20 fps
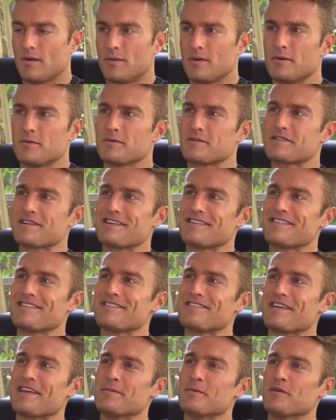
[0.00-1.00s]
what's
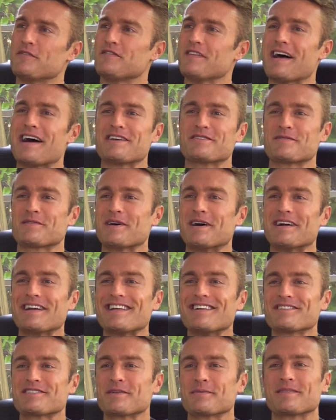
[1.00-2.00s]
that? You get more flies with
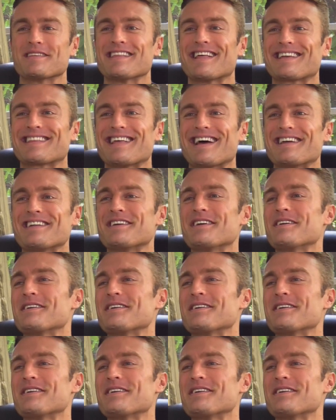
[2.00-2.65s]
honey or something like that.